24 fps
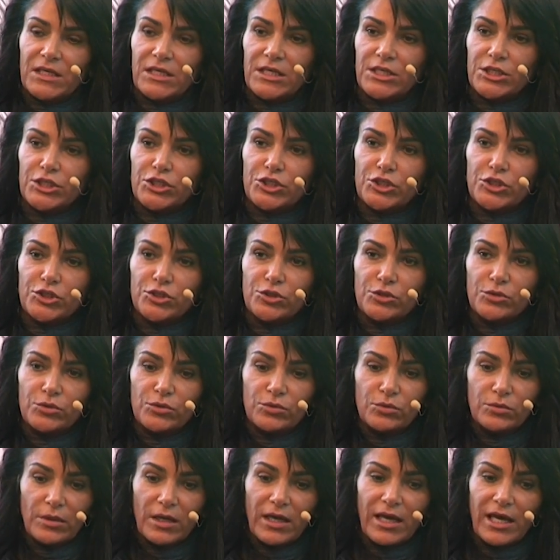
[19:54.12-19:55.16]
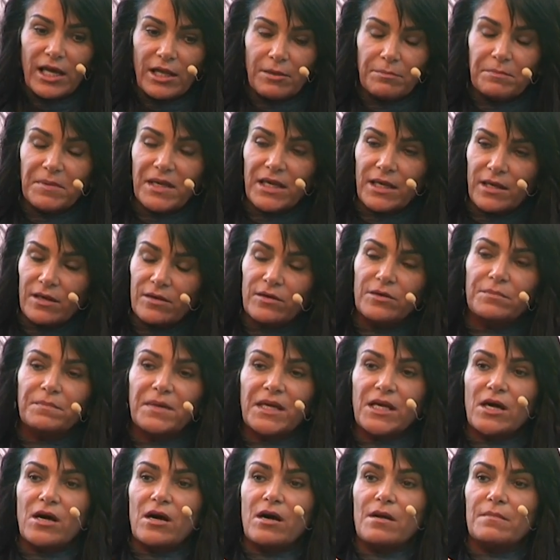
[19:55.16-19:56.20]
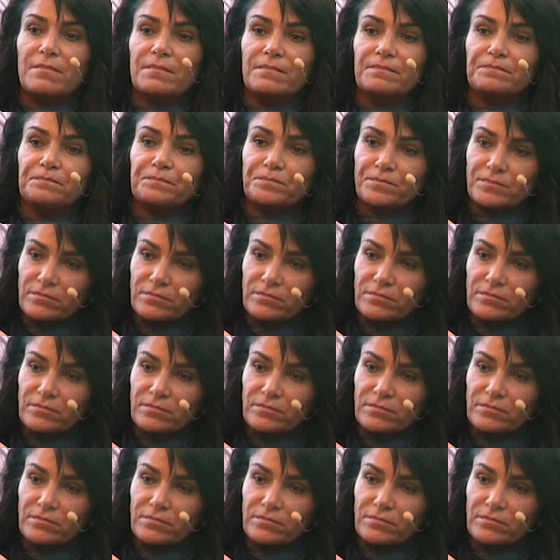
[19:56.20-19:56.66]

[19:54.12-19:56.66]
into helping her become